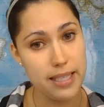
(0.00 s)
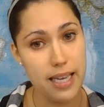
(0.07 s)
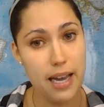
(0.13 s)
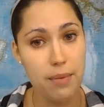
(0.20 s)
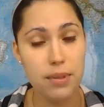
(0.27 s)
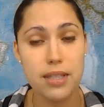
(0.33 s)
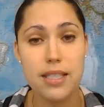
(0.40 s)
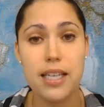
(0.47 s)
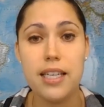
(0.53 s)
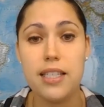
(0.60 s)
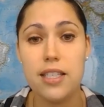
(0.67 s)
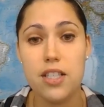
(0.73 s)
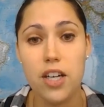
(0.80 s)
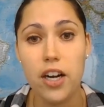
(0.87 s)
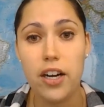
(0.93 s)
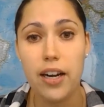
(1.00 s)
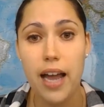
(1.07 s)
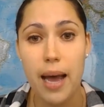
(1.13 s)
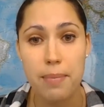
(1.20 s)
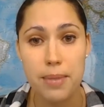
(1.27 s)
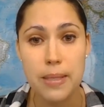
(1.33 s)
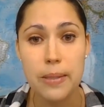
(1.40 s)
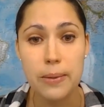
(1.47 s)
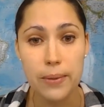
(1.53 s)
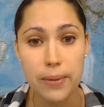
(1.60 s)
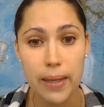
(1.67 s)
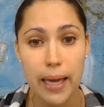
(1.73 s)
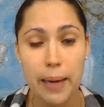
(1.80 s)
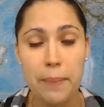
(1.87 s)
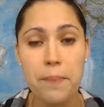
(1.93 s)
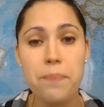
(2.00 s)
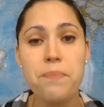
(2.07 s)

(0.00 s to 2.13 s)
I would say to start, absolutely.